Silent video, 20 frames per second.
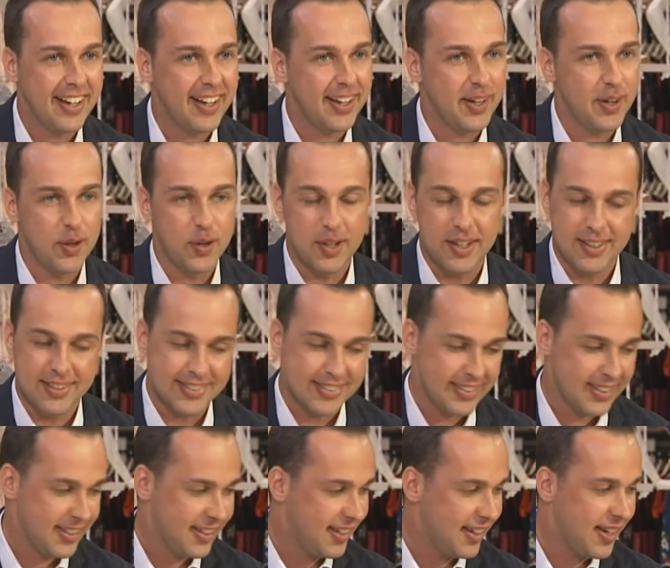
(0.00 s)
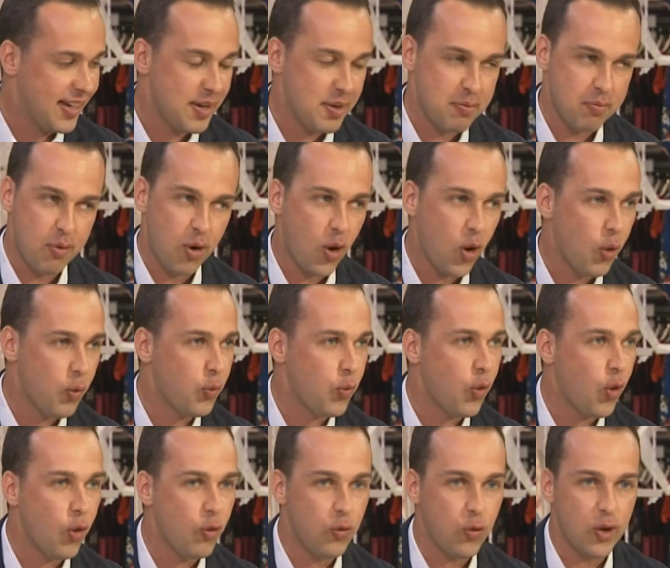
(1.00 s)
You know, it's
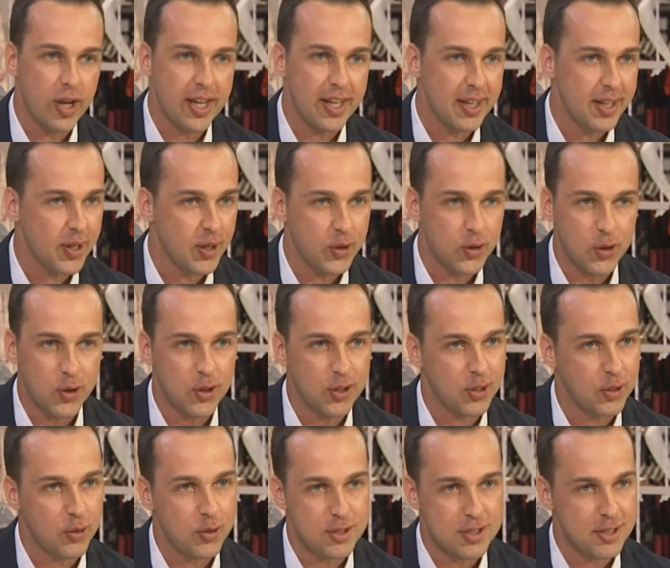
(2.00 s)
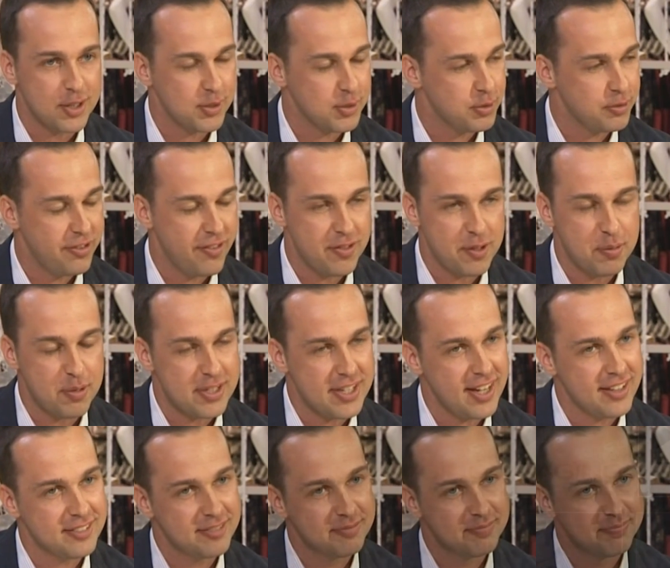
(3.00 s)
hopefully, you know, closer to 50%.